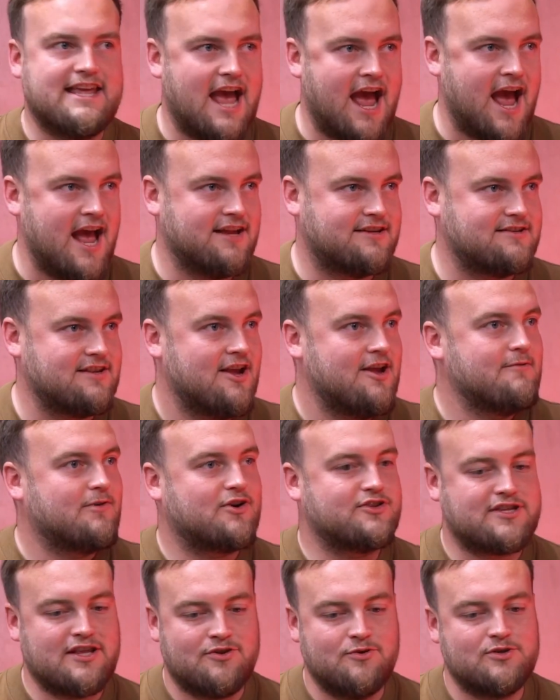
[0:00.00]
Yes.
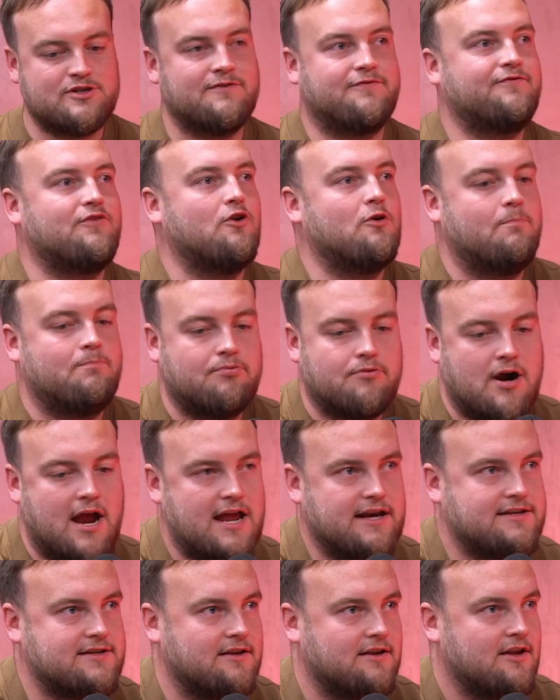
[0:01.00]
Because then there was a full
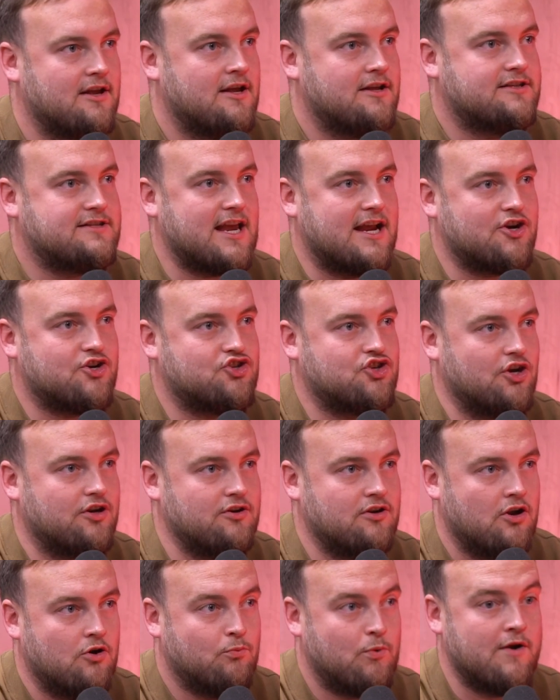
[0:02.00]
bread
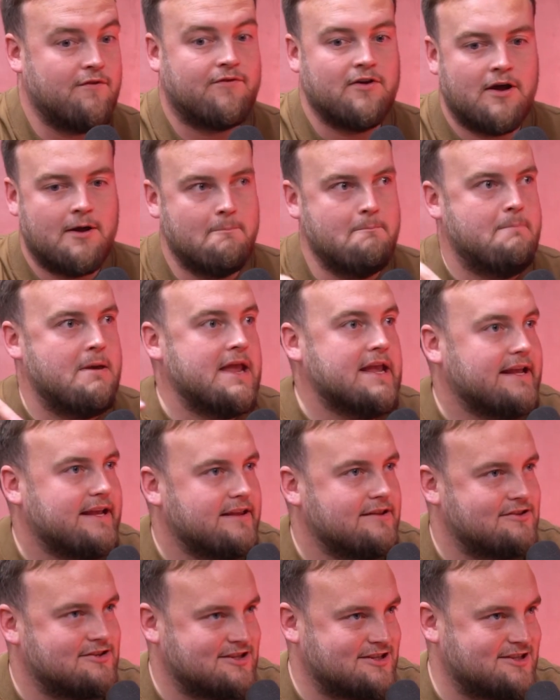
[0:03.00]
section with
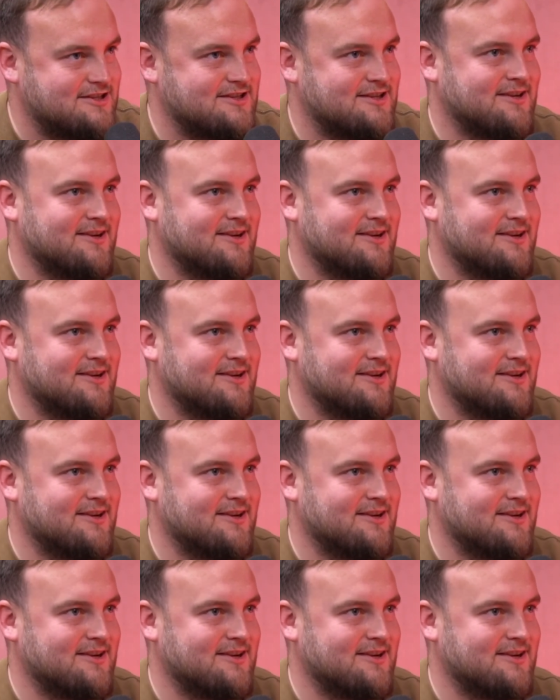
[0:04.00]
meats.